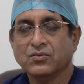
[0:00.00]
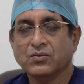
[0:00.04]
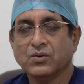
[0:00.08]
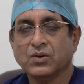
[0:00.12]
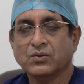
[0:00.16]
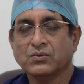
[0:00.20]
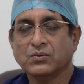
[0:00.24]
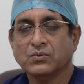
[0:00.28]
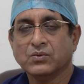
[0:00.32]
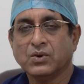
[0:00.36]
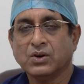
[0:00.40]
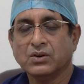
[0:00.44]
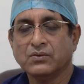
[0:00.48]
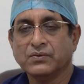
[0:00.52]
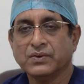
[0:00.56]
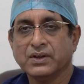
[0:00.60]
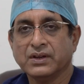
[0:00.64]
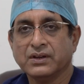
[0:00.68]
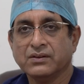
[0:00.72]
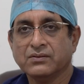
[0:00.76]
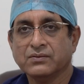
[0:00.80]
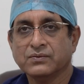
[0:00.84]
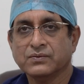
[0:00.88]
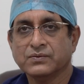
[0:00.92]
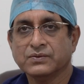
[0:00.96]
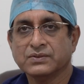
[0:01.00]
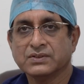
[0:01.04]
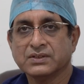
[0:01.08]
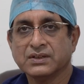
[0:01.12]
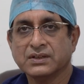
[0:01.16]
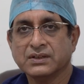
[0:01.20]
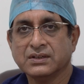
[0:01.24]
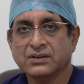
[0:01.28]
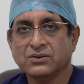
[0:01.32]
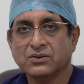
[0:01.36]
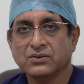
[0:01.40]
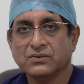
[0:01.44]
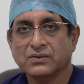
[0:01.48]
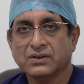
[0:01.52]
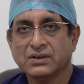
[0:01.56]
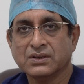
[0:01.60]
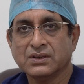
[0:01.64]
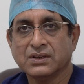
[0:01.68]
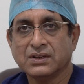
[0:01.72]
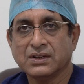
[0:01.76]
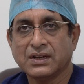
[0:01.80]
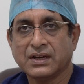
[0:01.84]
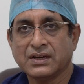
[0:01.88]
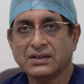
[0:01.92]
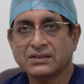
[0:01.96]
what we have seen over
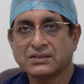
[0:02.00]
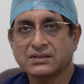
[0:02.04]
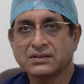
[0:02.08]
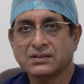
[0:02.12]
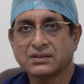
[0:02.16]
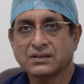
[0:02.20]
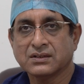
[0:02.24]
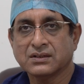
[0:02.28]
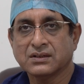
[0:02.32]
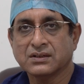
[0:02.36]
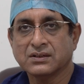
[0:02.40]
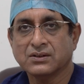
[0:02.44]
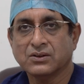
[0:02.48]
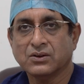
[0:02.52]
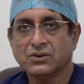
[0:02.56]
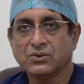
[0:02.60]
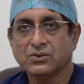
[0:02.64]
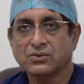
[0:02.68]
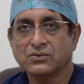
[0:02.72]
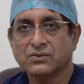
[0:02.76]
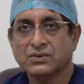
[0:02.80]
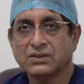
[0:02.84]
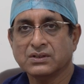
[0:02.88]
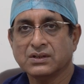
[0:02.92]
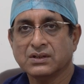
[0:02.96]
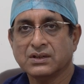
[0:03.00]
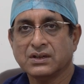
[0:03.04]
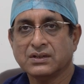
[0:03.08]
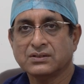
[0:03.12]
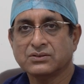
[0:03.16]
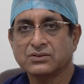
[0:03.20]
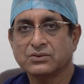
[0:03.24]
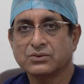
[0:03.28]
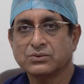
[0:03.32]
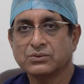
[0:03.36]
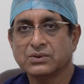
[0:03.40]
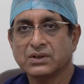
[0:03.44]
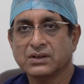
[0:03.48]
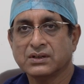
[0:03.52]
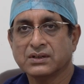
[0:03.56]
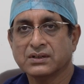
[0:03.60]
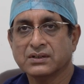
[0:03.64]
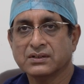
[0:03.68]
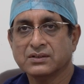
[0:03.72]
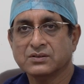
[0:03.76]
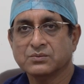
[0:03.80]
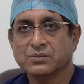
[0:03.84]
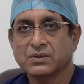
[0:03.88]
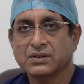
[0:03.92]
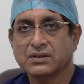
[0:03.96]
the last, not over the last two
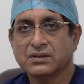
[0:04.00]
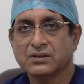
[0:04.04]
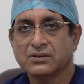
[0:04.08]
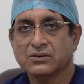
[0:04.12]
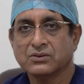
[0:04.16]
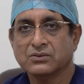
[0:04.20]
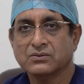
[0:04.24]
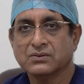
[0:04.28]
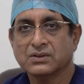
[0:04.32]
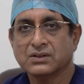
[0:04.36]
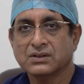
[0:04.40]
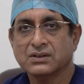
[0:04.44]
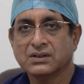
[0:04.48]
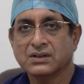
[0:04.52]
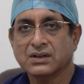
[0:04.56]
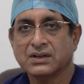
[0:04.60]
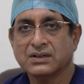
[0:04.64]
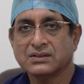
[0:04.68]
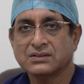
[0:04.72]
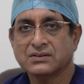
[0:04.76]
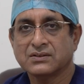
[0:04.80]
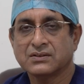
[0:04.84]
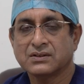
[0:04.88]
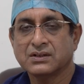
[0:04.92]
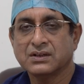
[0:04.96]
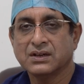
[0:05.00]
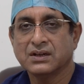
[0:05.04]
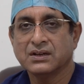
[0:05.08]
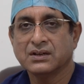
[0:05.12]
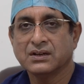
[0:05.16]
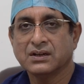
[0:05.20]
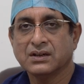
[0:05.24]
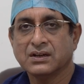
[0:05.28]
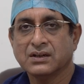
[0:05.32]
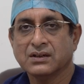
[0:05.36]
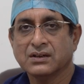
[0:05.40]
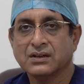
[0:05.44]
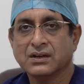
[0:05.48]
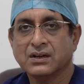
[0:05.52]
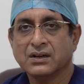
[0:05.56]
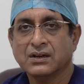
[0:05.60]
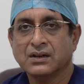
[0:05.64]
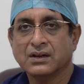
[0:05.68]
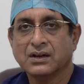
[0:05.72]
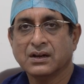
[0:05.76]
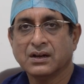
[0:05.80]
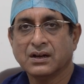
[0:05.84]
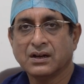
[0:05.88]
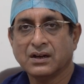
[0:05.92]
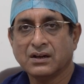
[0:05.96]
decades, but over the last three and a
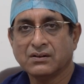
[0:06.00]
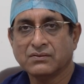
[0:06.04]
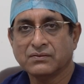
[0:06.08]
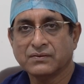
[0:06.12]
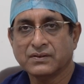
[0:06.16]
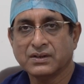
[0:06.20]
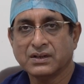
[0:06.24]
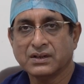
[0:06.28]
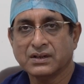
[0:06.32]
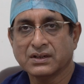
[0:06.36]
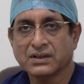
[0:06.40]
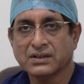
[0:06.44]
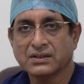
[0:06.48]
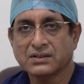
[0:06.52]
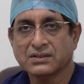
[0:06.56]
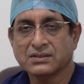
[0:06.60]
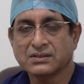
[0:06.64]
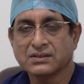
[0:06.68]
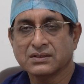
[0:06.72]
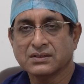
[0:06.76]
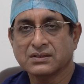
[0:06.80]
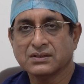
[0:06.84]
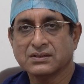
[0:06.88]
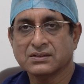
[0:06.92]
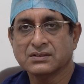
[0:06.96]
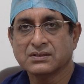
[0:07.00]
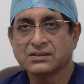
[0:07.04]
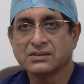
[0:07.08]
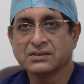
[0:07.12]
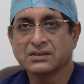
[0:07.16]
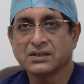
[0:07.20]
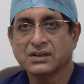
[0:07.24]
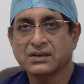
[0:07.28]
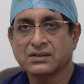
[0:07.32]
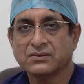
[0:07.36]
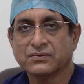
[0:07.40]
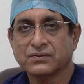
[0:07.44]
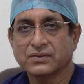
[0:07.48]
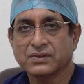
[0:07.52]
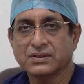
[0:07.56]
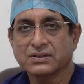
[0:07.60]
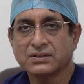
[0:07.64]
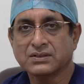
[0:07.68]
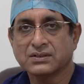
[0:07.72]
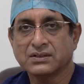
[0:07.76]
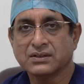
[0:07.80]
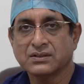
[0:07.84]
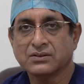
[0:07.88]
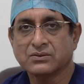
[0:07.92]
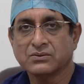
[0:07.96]
half decades is that
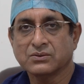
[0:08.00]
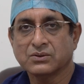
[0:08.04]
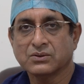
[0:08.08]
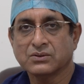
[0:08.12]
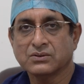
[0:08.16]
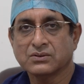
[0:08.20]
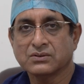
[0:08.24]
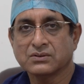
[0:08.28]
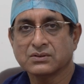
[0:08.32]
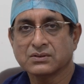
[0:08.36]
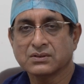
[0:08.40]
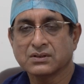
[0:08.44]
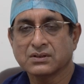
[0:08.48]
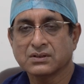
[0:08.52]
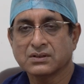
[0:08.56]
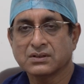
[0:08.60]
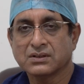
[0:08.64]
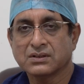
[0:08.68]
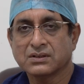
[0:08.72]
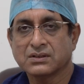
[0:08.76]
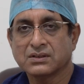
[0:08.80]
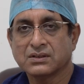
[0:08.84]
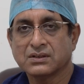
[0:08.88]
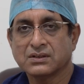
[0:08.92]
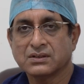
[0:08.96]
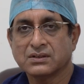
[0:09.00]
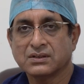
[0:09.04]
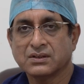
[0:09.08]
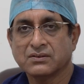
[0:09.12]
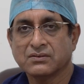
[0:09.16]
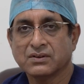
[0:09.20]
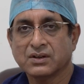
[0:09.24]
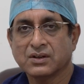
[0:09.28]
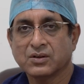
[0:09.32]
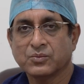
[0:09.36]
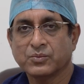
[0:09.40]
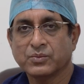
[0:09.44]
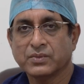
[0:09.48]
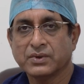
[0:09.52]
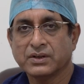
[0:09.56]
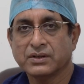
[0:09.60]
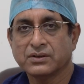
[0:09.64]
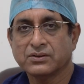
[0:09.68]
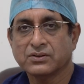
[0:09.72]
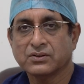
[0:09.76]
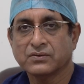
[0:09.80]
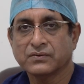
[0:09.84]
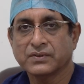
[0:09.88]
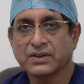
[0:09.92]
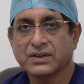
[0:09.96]
first there was the
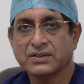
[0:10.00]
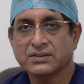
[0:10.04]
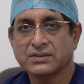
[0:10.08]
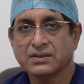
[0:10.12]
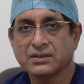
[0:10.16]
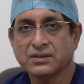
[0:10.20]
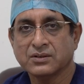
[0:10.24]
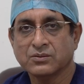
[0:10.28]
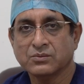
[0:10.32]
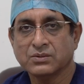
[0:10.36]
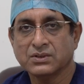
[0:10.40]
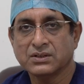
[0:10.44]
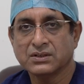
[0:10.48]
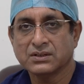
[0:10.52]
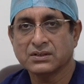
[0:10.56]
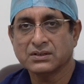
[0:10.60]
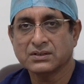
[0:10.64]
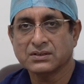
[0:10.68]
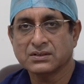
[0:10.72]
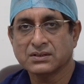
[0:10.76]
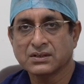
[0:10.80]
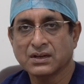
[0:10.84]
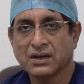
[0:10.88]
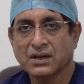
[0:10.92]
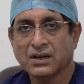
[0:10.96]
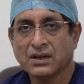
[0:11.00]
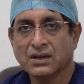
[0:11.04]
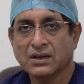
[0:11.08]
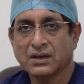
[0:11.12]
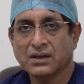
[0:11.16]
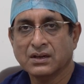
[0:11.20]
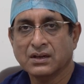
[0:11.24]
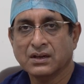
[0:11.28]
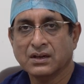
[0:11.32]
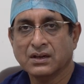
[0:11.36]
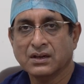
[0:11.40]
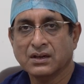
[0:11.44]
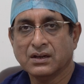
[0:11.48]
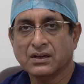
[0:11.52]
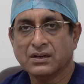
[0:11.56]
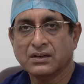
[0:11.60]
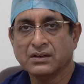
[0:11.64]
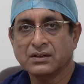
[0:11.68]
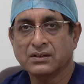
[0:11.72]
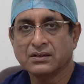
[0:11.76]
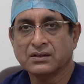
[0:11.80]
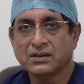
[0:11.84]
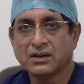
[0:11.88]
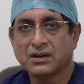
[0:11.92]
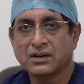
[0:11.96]
development of ACE inhibitors
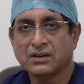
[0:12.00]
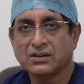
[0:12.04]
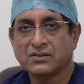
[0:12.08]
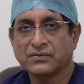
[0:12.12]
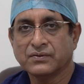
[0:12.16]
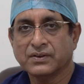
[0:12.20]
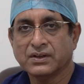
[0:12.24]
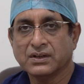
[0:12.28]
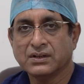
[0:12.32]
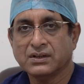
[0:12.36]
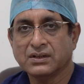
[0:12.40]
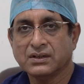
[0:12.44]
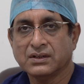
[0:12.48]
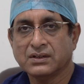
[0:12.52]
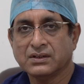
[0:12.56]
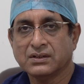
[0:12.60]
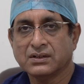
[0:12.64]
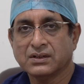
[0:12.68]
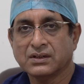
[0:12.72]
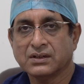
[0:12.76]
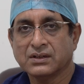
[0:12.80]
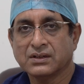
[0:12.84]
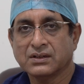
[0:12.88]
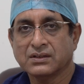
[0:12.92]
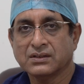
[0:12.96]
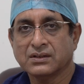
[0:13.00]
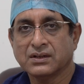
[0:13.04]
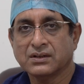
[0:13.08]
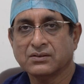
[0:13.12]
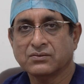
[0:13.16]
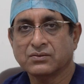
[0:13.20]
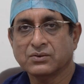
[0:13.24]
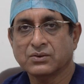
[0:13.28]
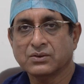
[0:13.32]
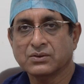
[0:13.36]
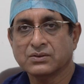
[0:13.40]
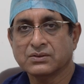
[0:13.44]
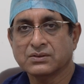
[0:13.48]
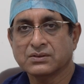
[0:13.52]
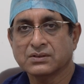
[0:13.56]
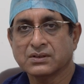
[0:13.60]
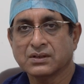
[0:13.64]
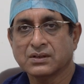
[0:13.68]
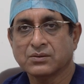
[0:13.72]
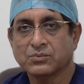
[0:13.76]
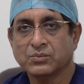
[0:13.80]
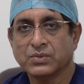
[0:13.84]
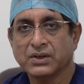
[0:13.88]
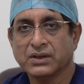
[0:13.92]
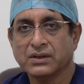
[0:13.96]
in heart failure. That was
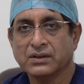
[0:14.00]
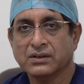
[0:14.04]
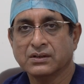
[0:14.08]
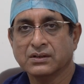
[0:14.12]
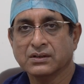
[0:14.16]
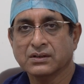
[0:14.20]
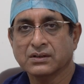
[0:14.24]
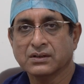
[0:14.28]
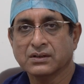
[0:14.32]
a big